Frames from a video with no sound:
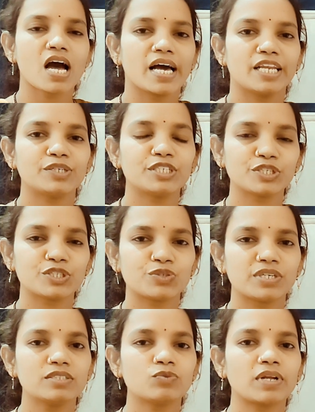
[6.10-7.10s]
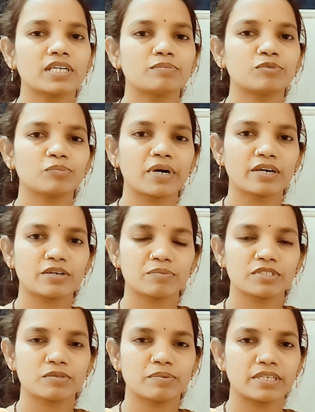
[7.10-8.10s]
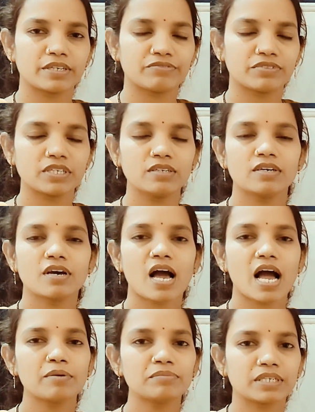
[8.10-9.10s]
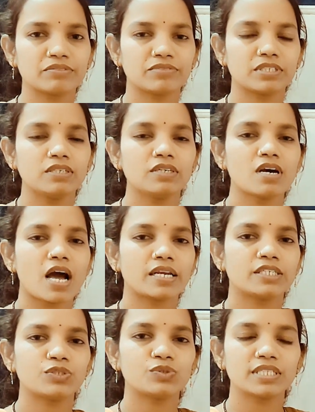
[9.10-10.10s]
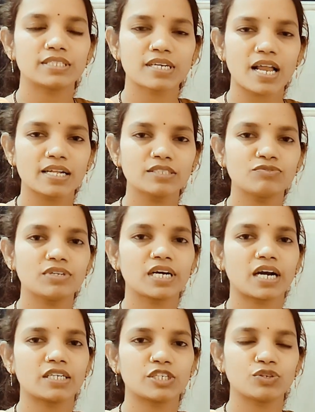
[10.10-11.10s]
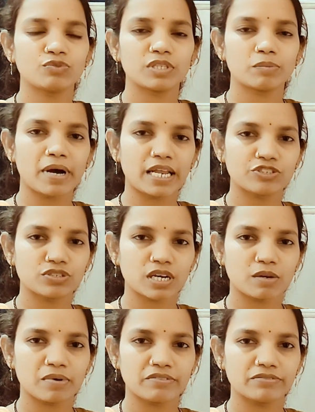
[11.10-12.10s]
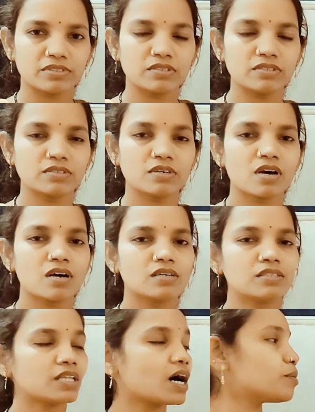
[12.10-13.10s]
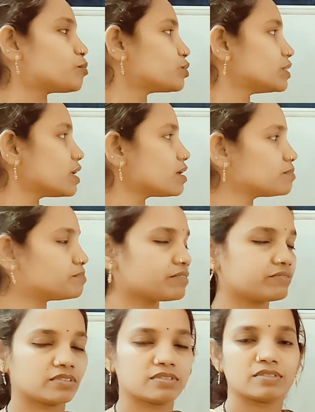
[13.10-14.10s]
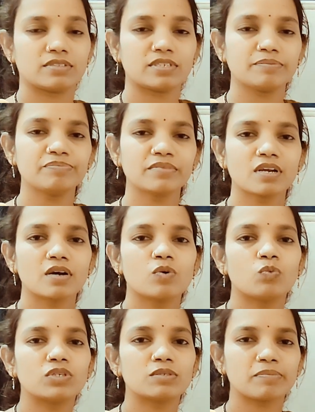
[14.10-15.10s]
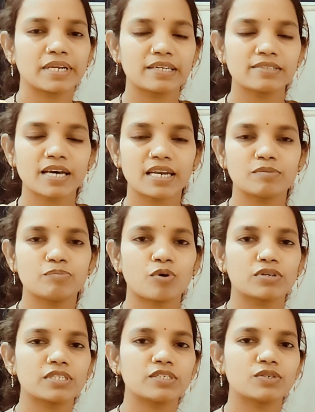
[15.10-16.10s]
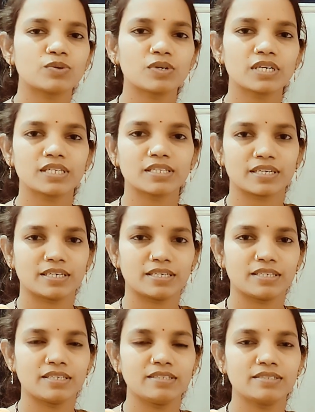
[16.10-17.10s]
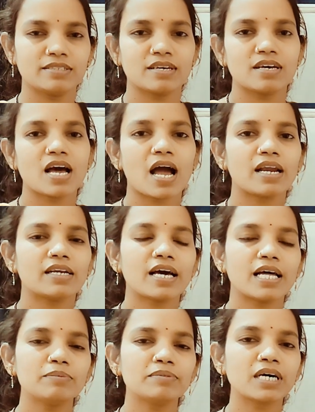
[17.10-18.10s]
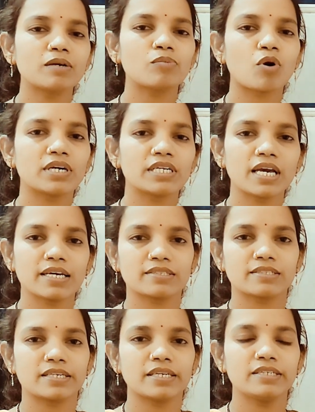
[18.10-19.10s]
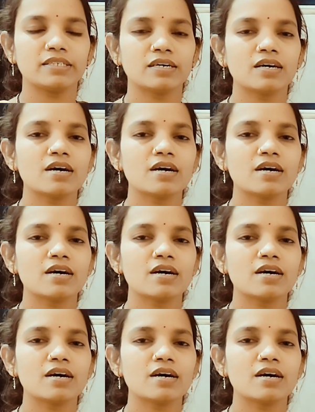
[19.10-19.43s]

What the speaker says: Hello dear students, welcome to Biochemistry by Revati. I am Revati and in today's class we will continue with the biological buffers, the ammonia buffer system, which plays an important role in the kidneys and helps our body excrete